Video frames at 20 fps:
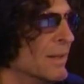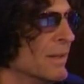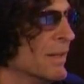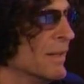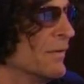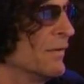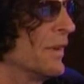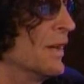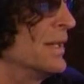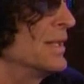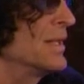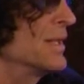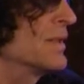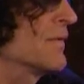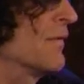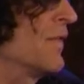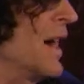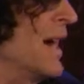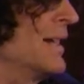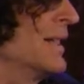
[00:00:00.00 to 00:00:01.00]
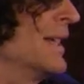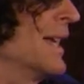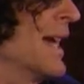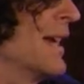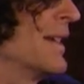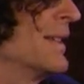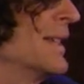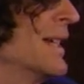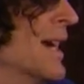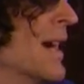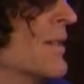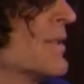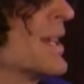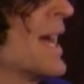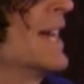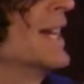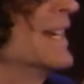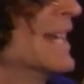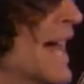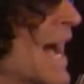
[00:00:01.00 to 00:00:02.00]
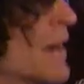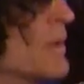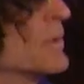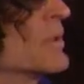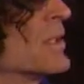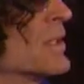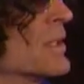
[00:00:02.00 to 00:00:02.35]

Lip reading: The fun is finding out on the air as I announced.